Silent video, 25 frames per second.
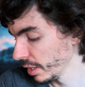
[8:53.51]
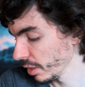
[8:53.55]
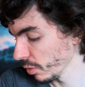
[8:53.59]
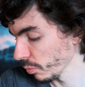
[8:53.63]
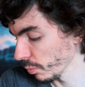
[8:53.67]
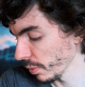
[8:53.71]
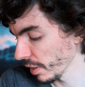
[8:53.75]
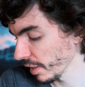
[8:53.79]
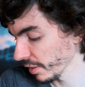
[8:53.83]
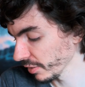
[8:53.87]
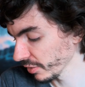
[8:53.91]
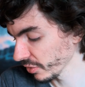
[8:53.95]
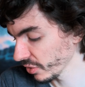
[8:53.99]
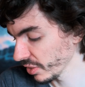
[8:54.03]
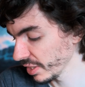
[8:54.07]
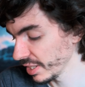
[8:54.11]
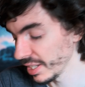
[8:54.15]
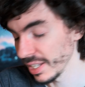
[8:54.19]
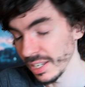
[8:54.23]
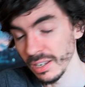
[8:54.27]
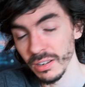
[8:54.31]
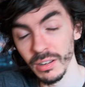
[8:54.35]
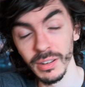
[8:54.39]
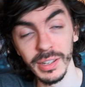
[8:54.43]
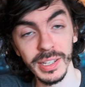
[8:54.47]
whereas
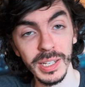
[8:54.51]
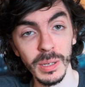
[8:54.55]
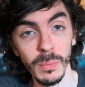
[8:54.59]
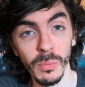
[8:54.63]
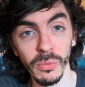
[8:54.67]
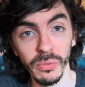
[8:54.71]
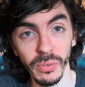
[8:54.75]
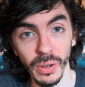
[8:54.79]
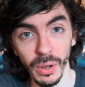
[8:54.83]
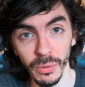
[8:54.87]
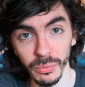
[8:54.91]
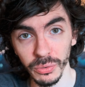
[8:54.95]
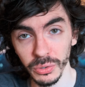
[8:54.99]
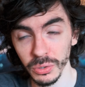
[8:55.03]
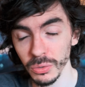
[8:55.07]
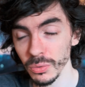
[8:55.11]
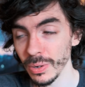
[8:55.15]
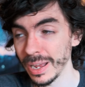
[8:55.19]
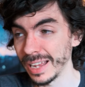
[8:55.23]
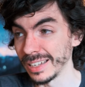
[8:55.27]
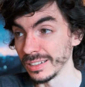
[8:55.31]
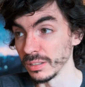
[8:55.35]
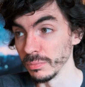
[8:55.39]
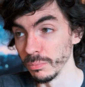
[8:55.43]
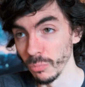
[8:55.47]
the E-M5
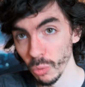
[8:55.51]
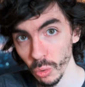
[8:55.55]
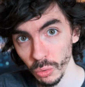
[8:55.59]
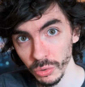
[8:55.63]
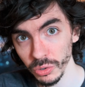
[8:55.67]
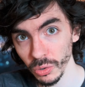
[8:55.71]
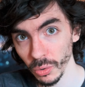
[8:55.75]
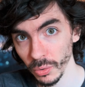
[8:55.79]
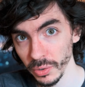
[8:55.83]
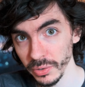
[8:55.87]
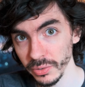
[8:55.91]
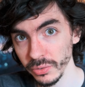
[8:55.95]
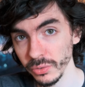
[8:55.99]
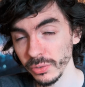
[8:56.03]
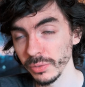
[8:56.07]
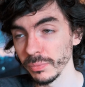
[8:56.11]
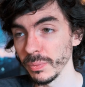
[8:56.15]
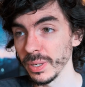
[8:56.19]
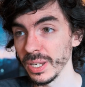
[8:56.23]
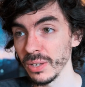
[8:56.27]
has more noise,